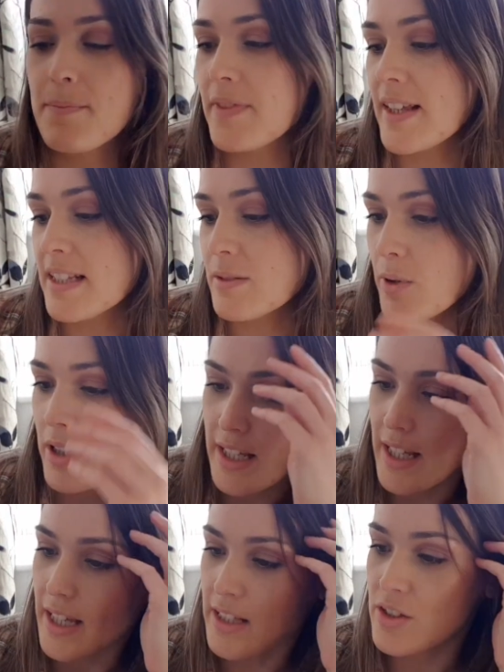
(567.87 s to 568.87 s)
This one
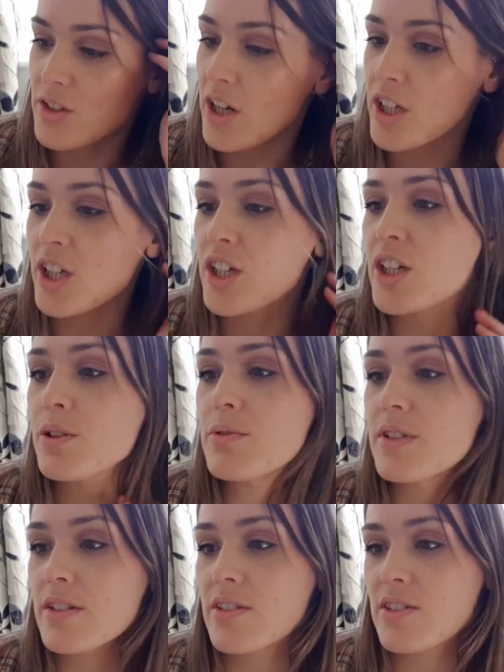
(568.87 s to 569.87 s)
is a cute
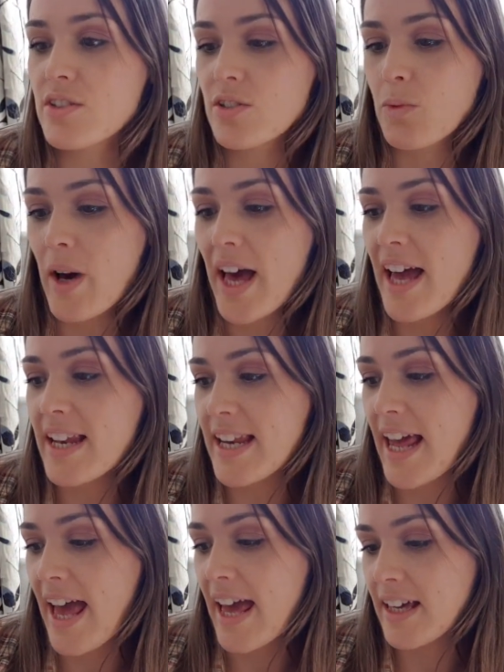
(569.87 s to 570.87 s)
square
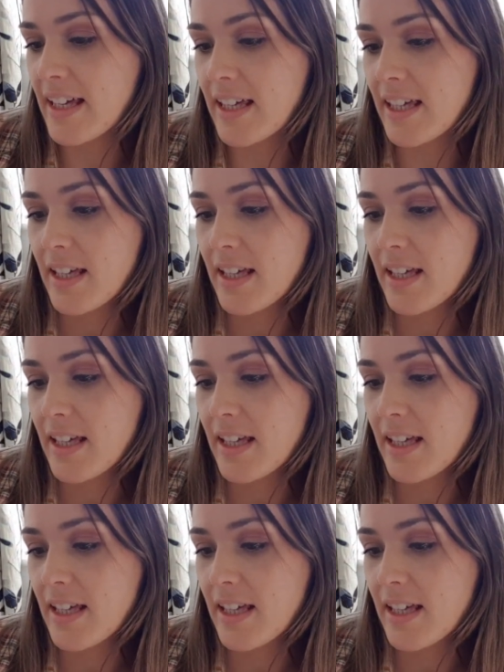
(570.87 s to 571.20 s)
neck.